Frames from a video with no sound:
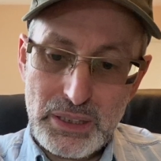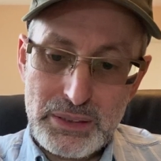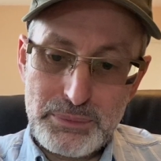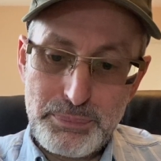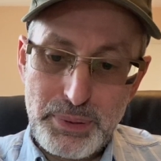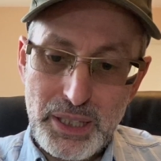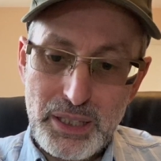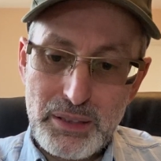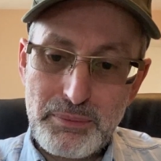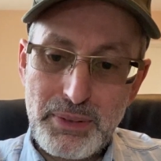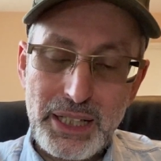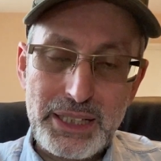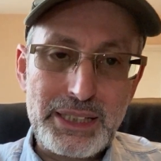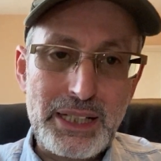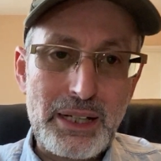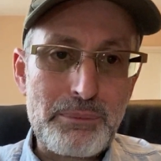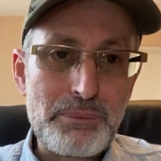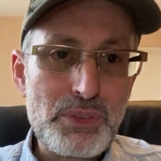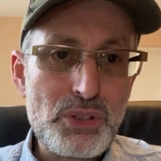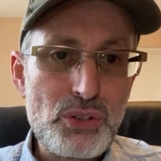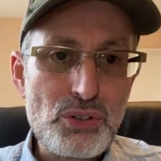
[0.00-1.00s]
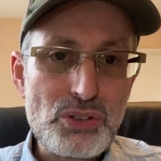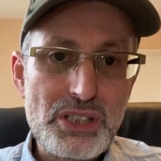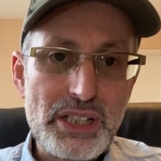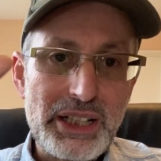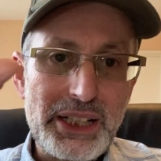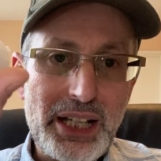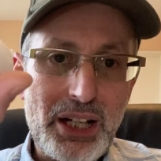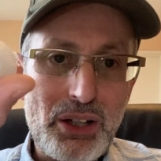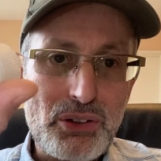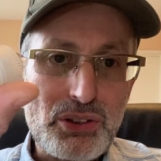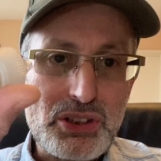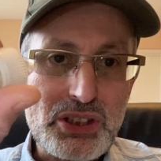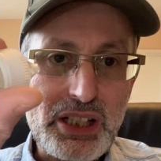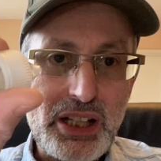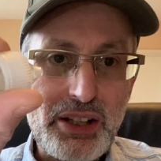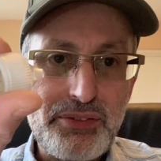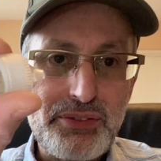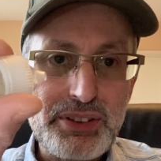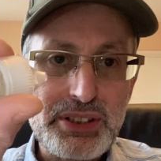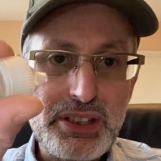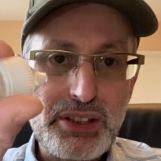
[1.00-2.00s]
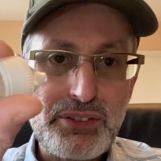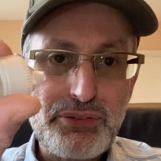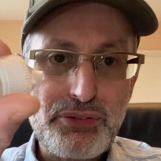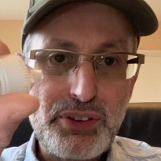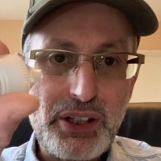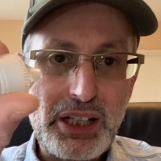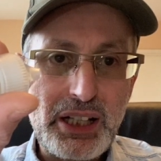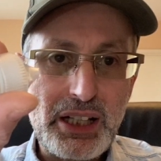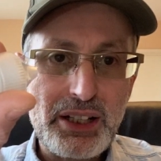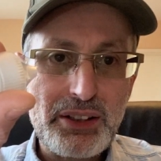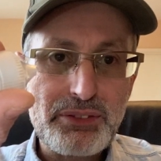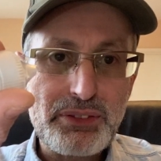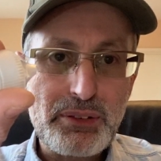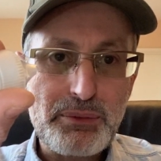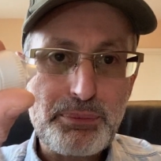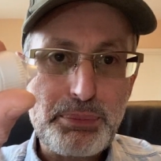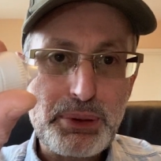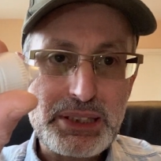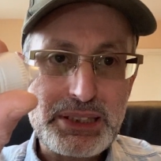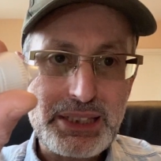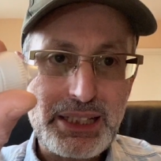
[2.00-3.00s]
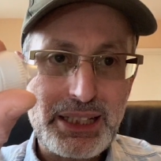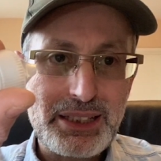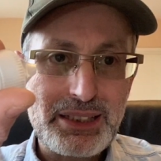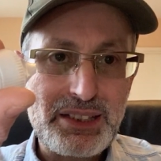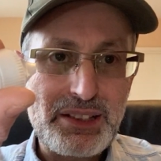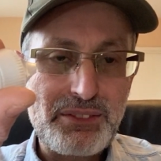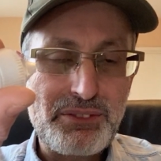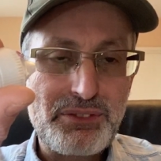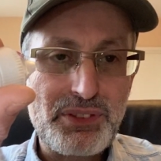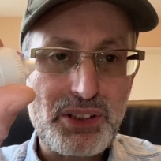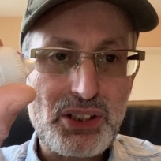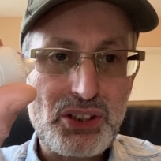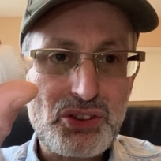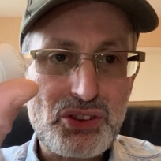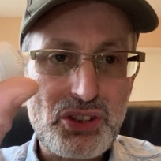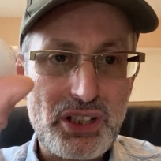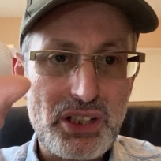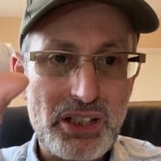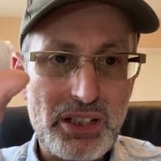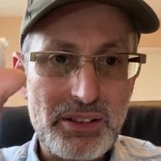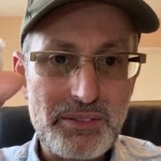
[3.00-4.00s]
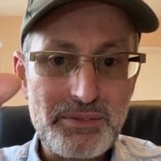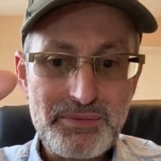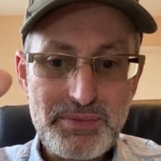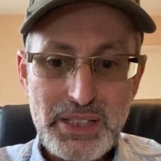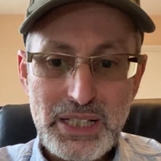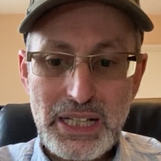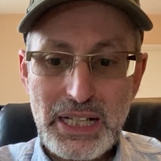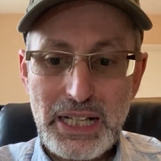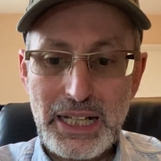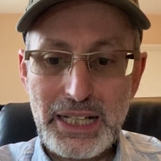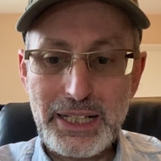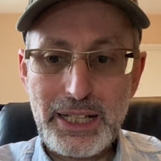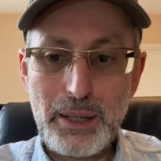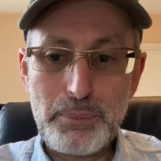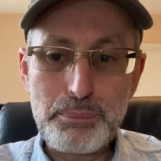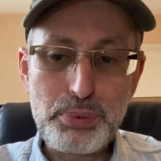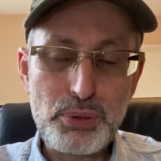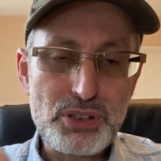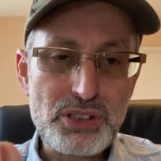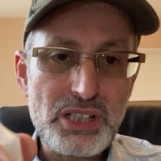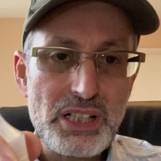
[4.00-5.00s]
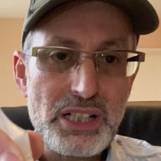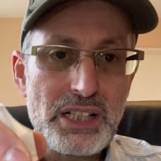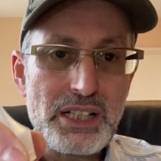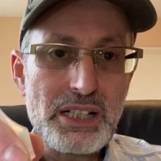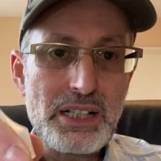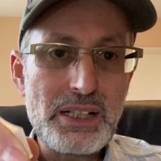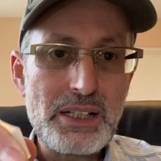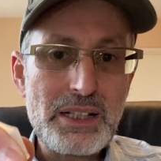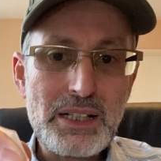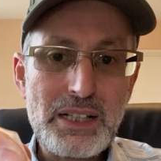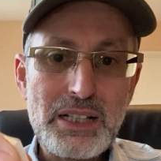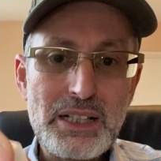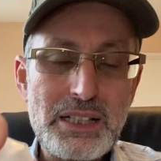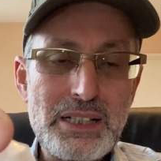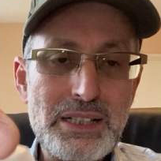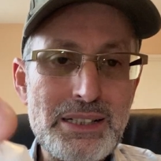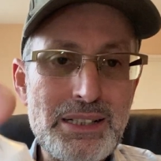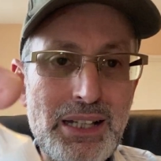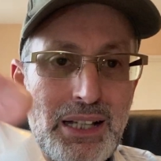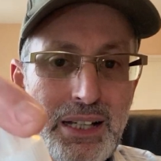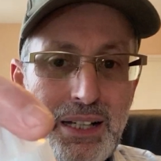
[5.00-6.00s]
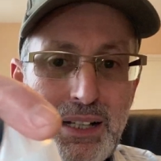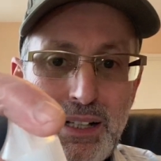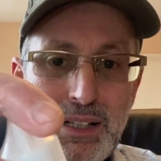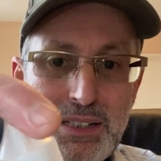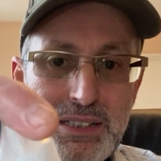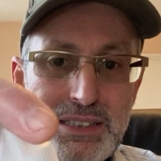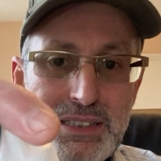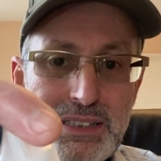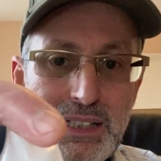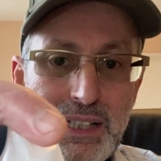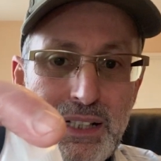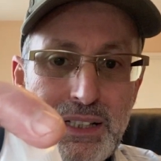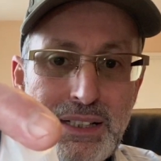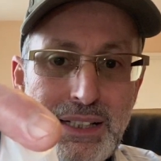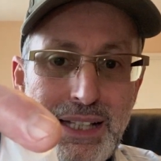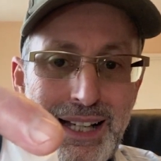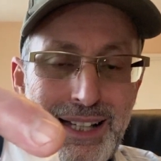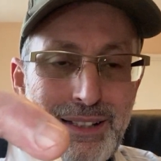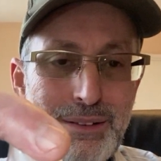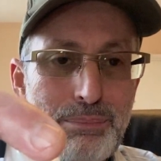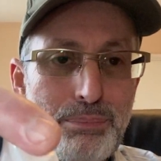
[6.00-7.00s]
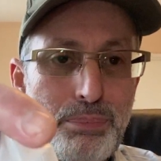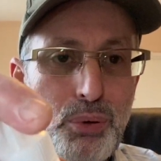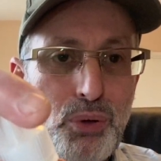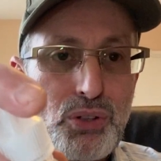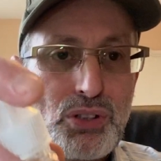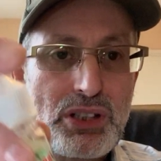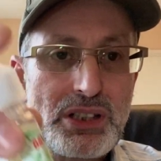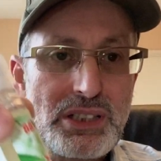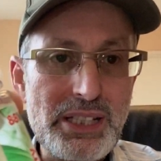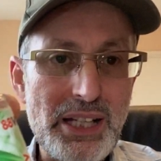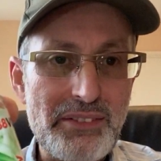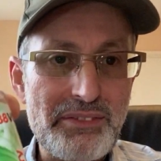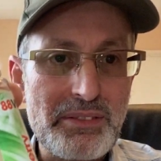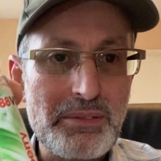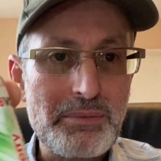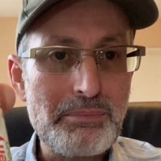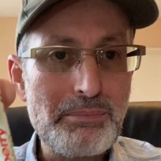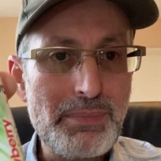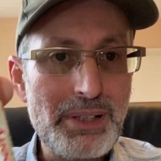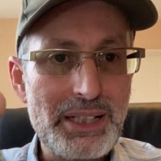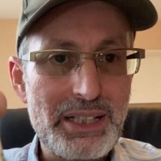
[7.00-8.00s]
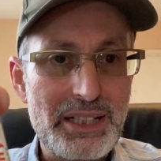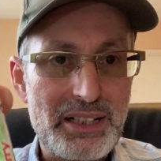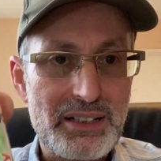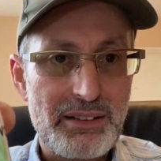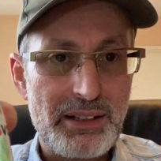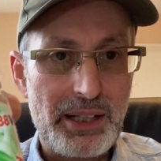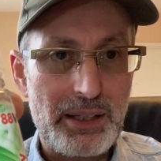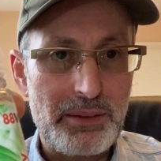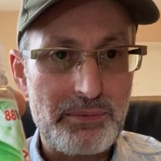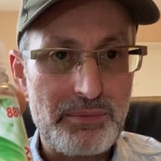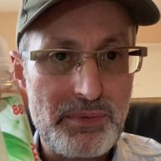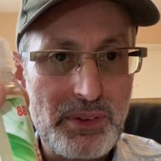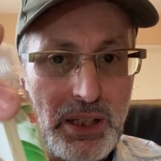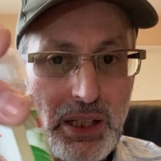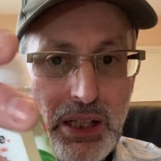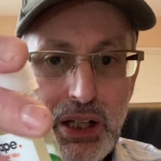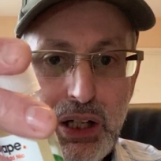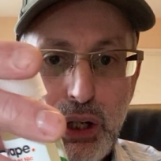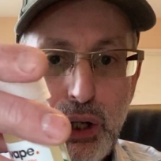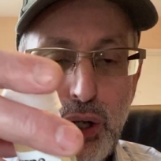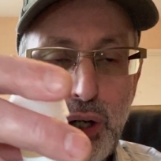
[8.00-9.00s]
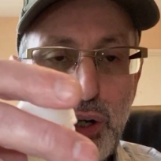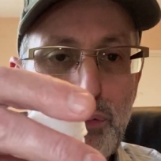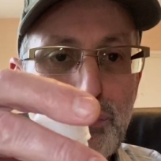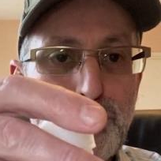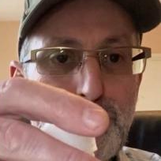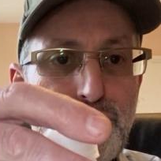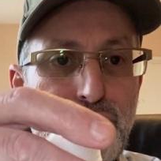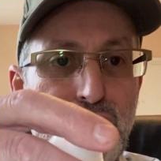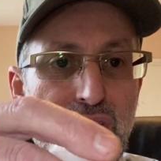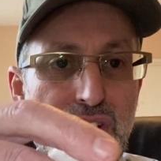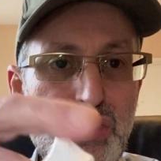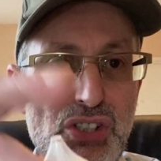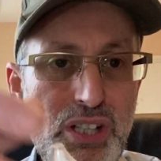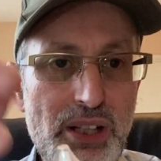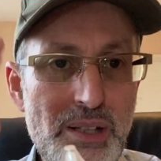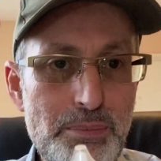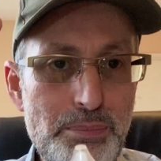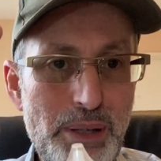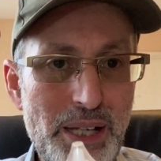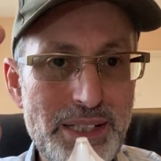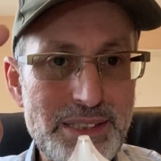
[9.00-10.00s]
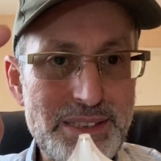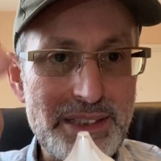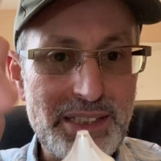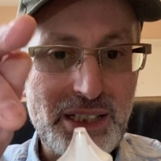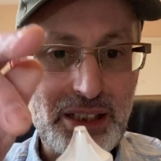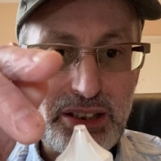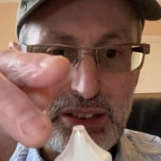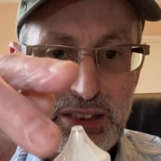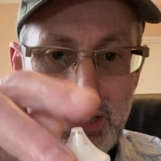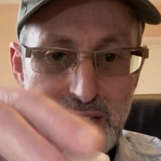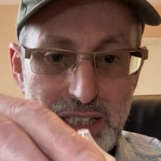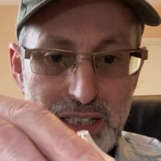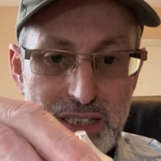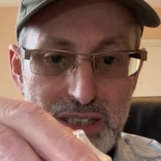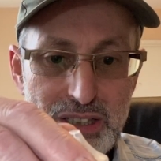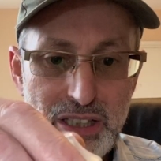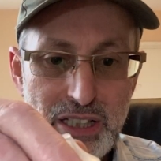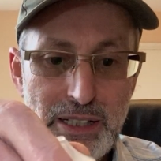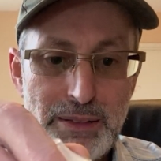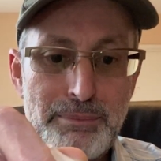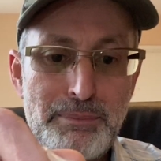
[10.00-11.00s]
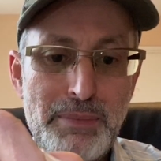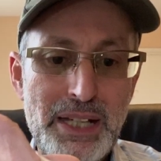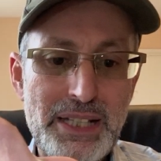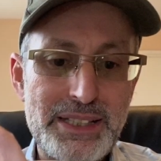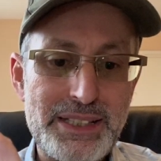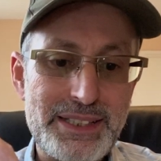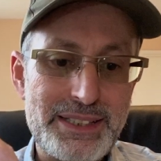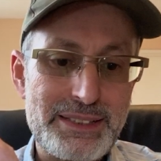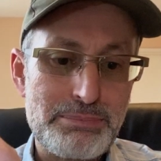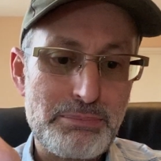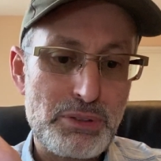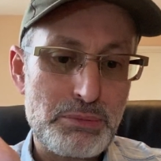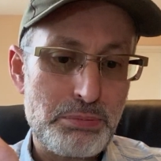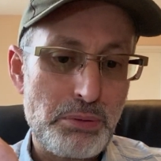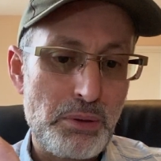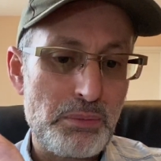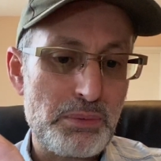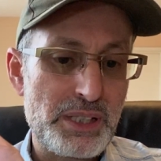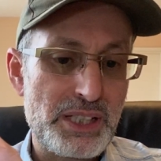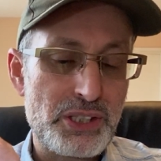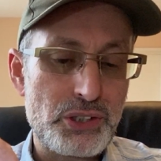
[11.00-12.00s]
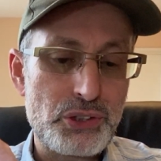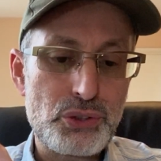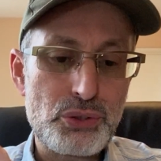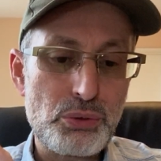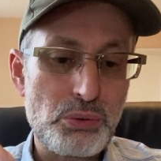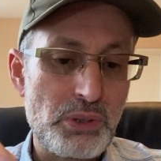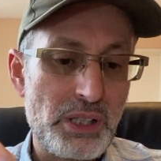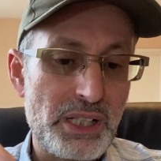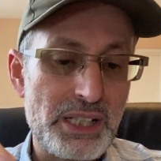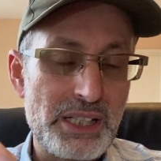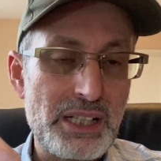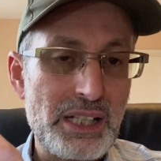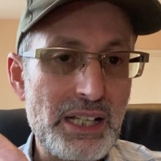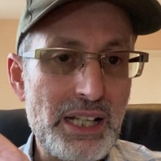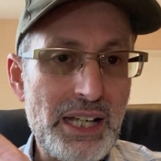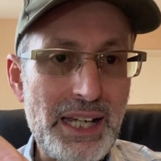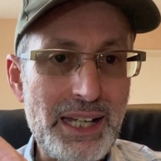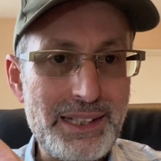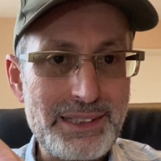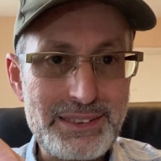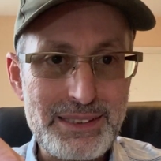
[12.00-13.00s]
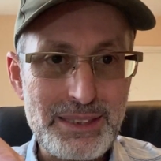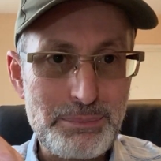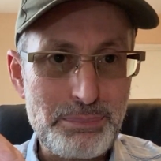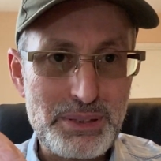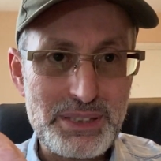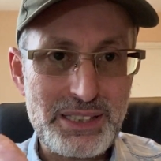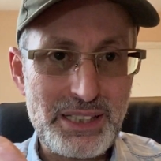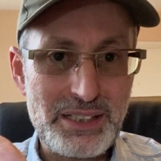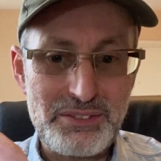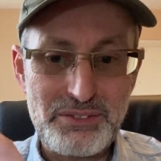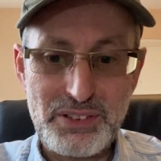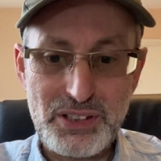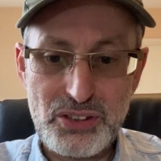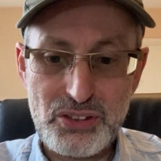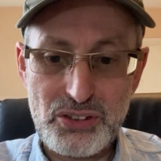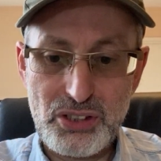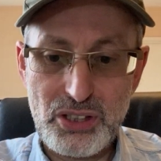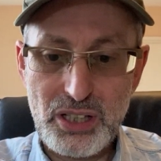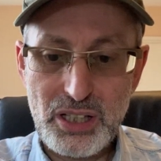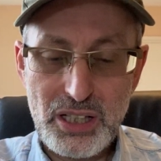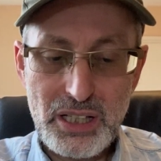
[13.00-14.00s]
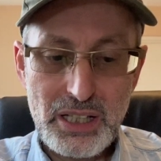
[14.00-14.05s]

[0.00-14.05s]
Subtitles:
bear in mind, I'm using now 75% VG, and I put in a 9.7 milligram of VG based nicotine. So they made this most probably into a 80% VG,